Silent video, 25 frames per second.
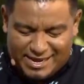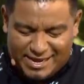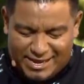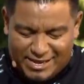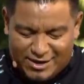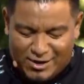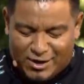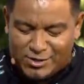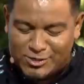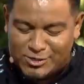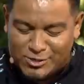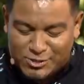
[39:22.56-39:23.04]

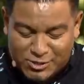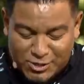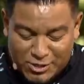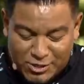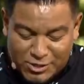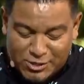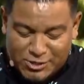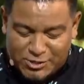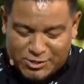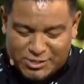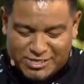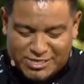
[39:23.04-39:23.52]
in our
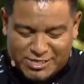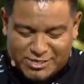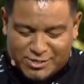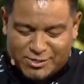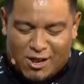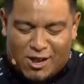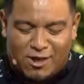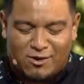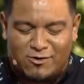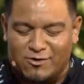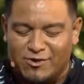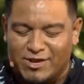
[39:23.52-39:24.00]
church, in this
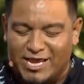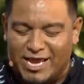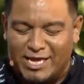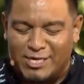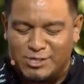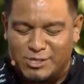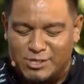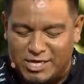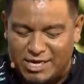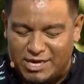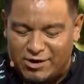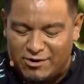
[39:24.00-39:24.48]

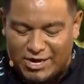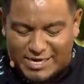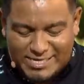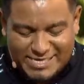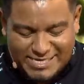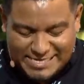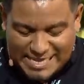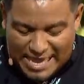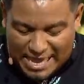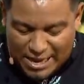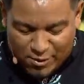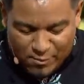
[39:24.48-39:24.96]
congregation, here at
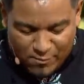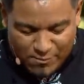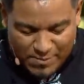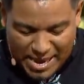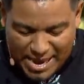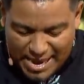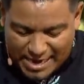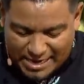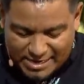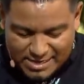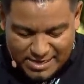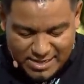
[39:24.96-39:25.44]

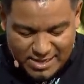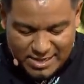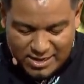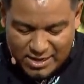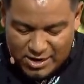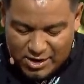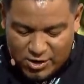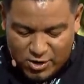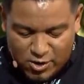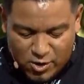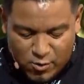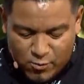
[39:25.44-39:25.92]
Saddleback,
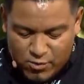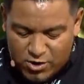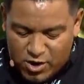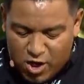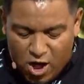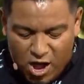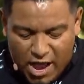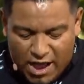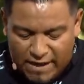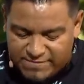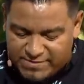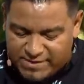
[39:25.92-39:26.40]
Lord, we
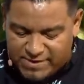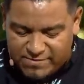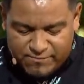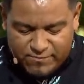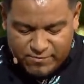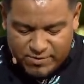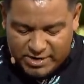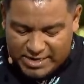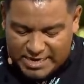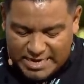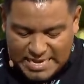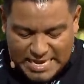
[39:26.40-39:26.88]
all have
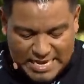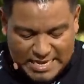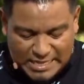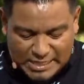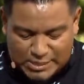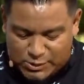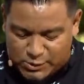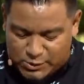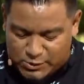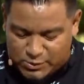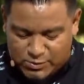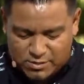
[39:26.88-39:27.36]
different
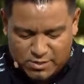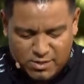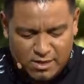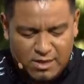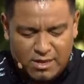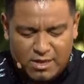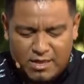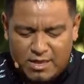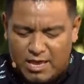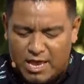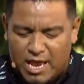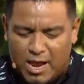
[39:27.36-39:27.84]
needs.
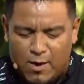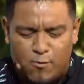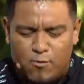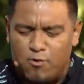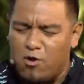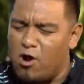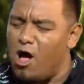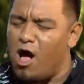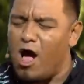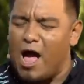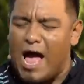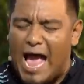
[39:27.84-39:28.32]
And we're
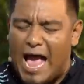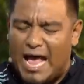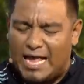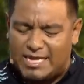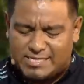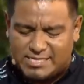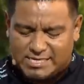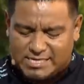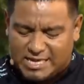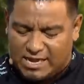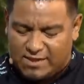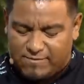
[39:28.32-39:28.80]
all
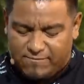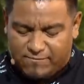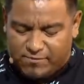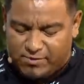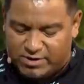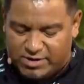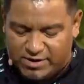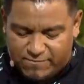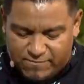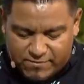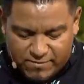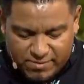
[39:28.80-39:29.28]
asking for
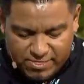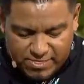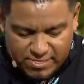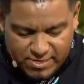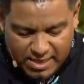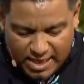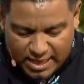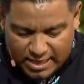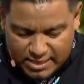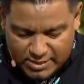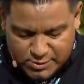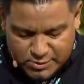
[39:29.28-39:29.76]
different
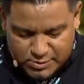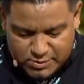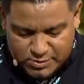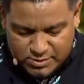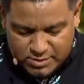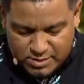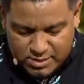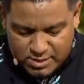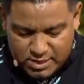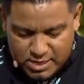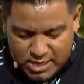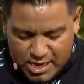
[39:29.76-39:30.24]
things.
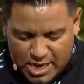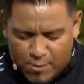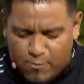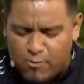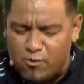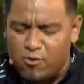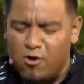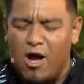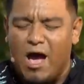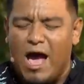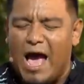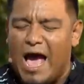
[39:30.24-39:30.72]
And
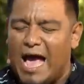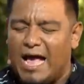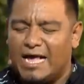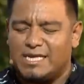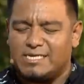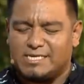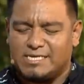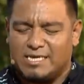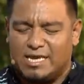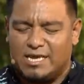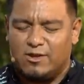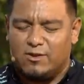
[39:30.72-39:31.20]
we're all
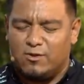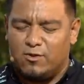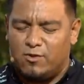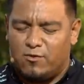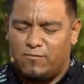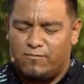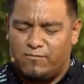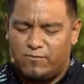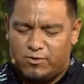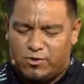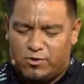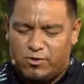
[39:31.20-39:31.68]
asking, Lord,
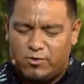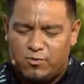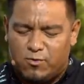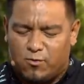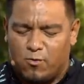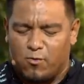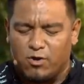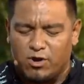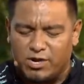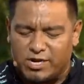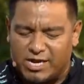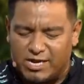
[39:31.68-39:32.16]
for you to
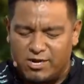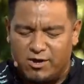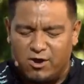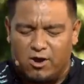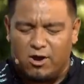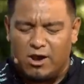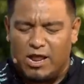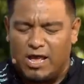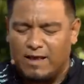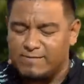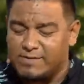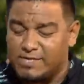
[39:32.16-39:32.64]
work in our
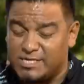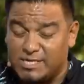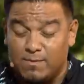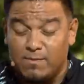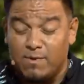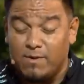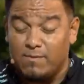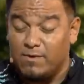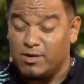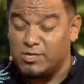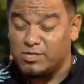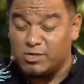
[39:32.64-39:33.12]
lives. Some
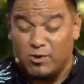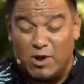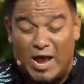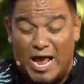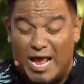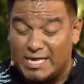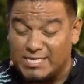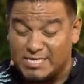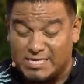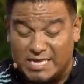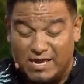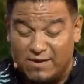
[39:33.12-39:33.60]
of us are
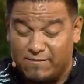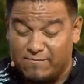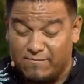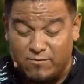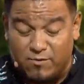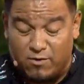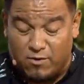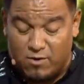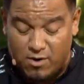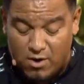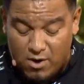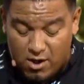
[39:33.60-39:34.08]
asking
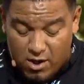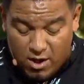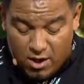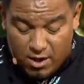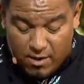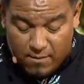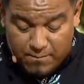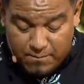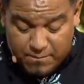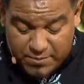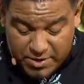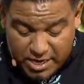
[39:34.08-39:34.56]
for
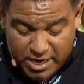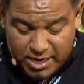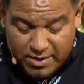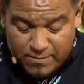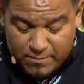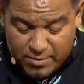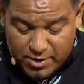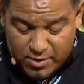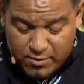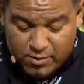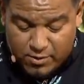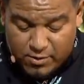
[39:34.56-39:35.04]
a big
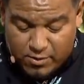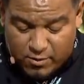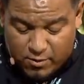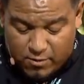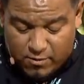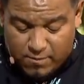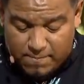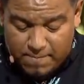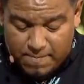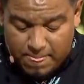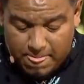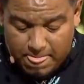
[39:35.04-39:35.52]
miracle.